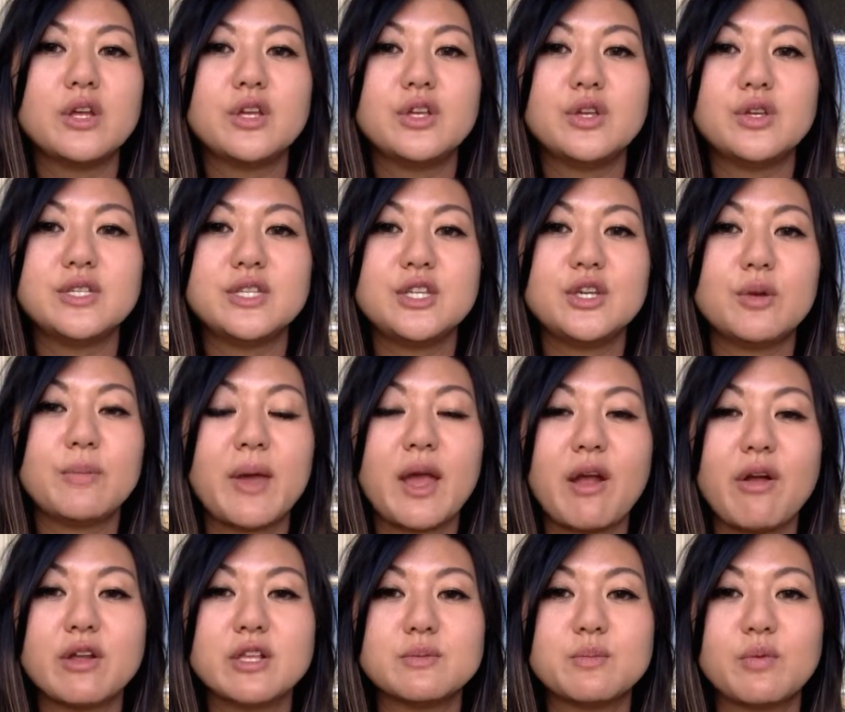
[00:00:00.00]
you see your
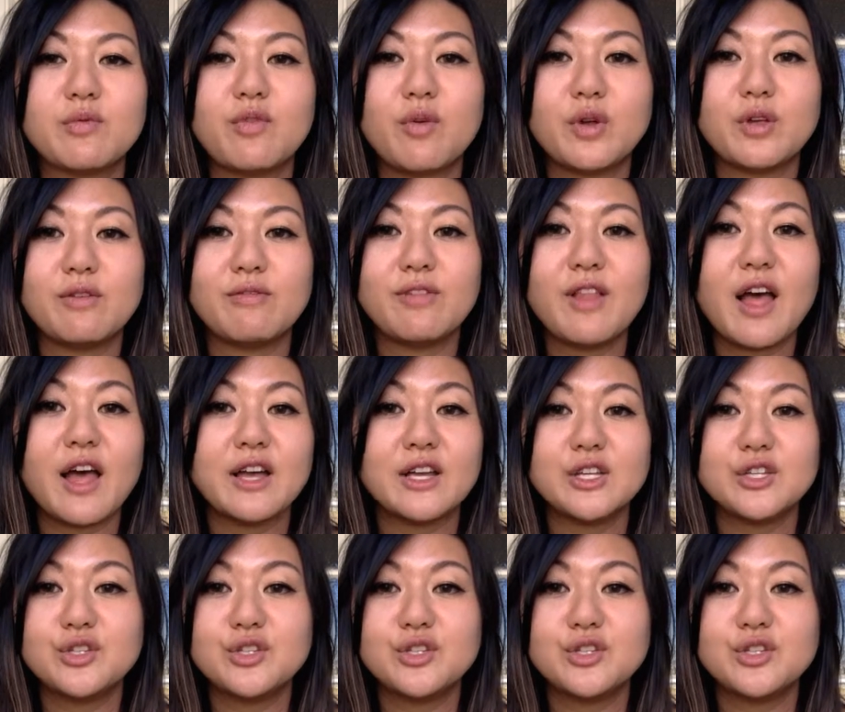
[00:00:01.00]
parents before you fly.